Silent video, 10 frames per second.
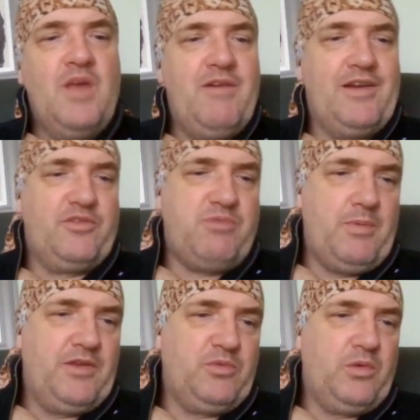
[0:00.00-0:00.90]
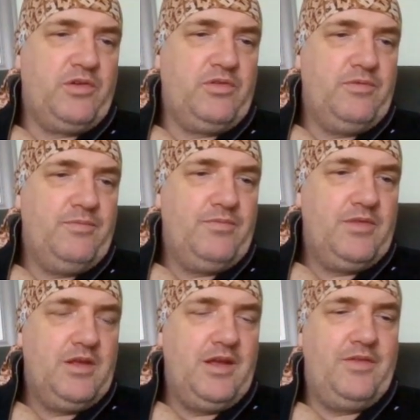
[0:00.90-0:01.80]
Ranters probably is a word
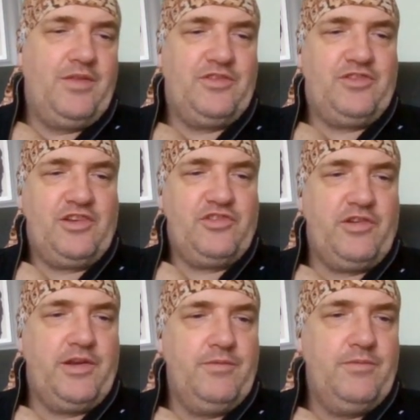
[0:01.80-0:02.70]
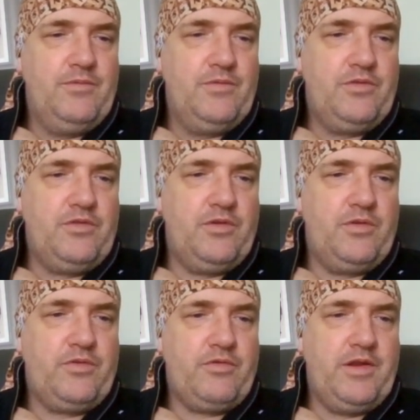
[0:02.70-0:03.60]
in this dictionary. 2,
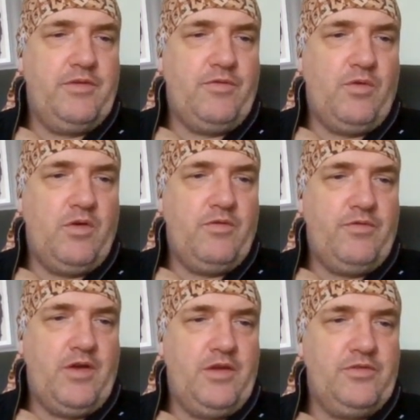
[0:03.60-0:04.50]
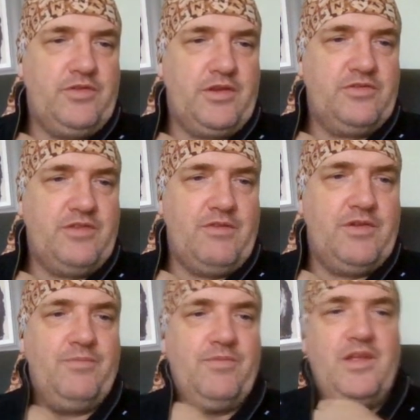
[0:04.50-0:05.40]
3, 4, 5, 6,
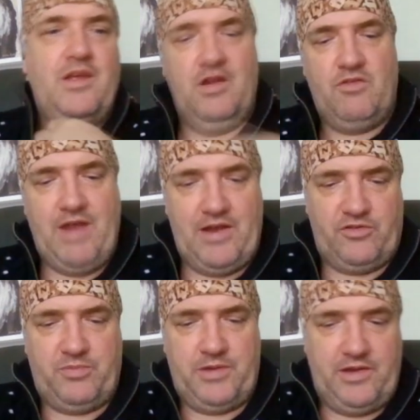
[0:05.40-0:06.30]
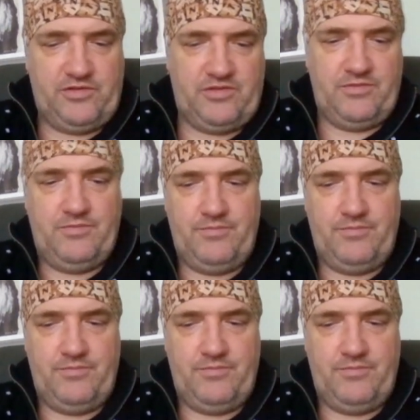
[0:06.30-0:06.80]
7. Ranters, please.